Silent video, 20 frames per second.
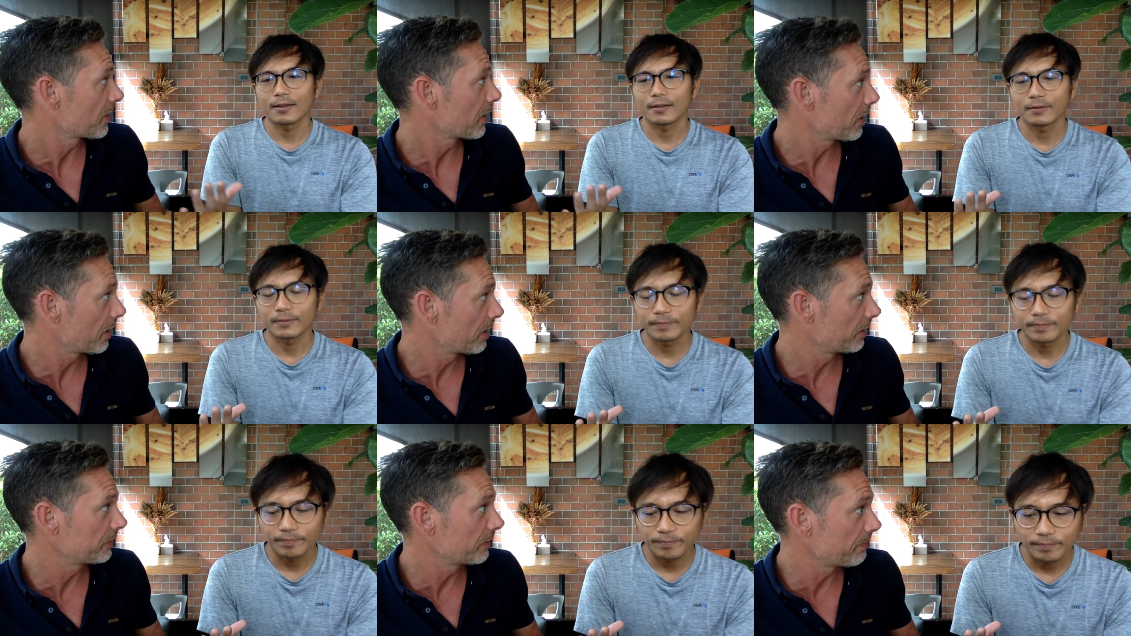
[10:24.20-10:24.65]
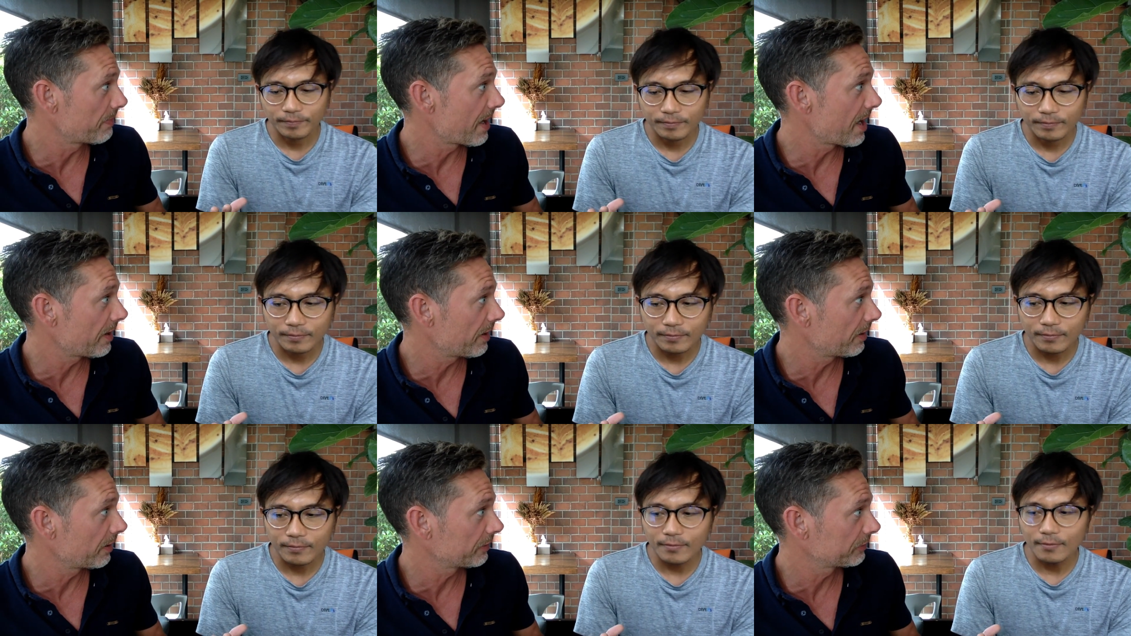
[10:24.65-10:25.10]
Speaker 1: the
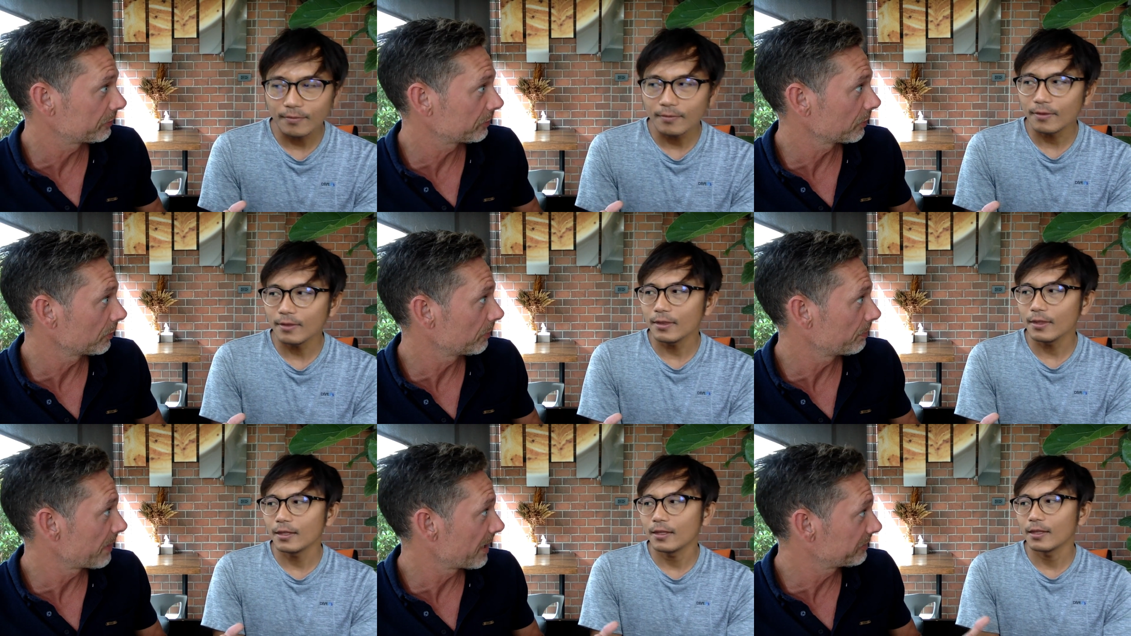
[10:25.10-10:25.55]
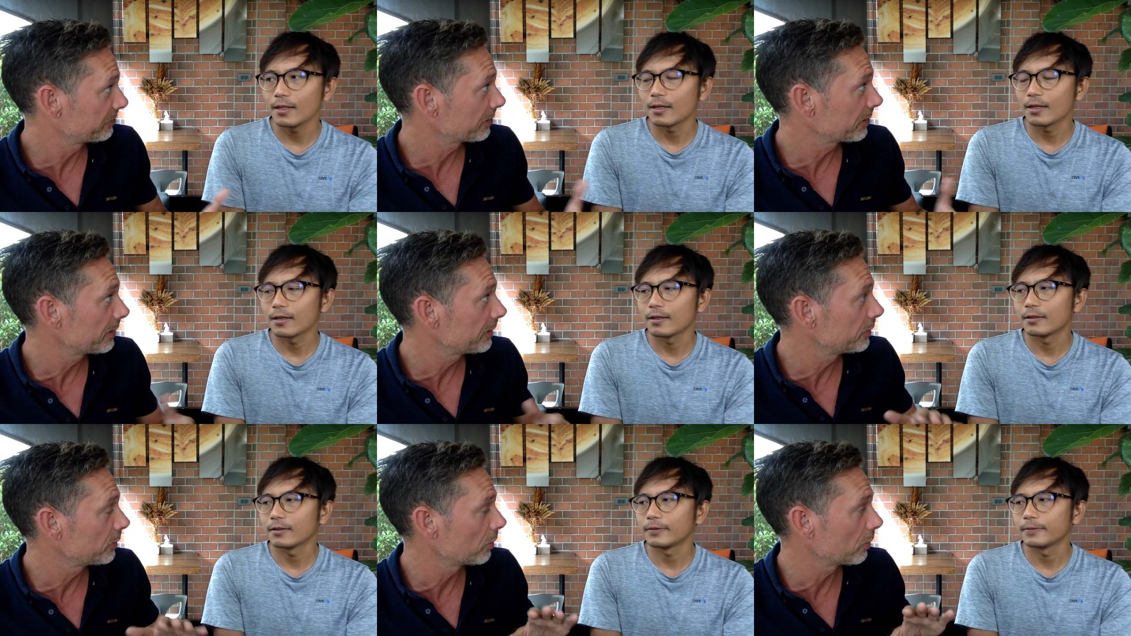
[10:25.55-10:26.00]
better. So
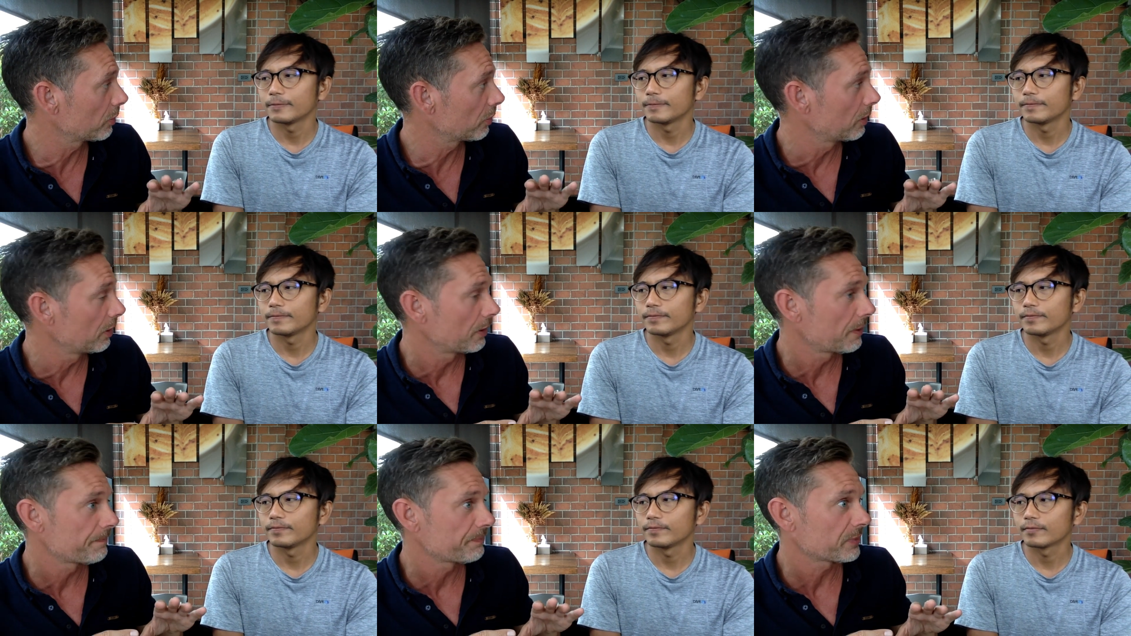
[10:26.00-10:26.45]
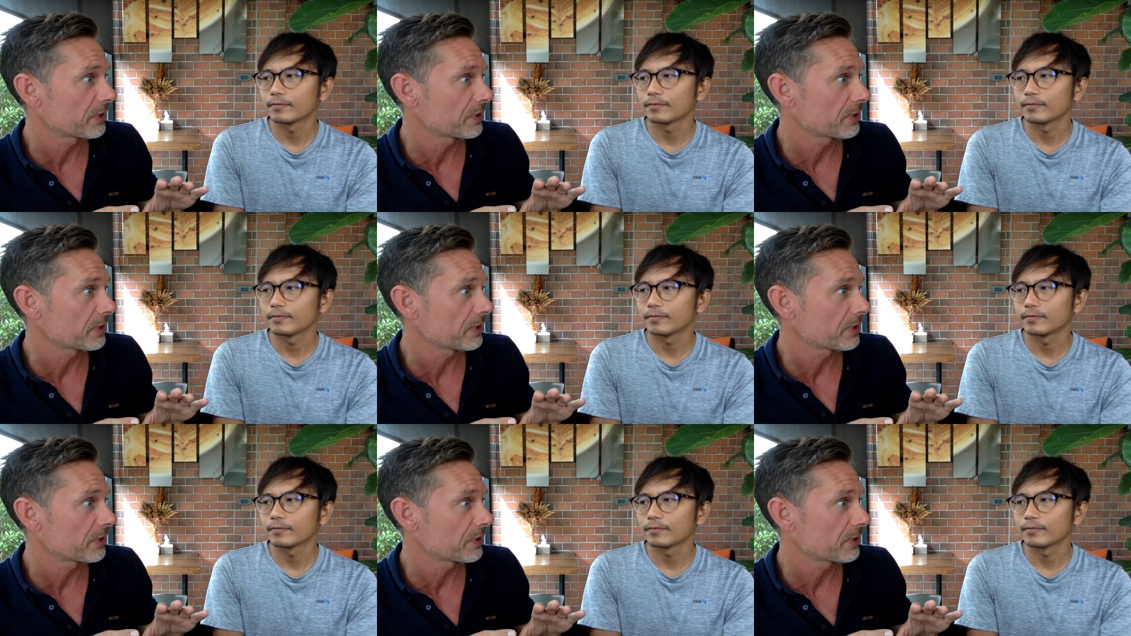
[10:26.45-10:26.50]
basically you're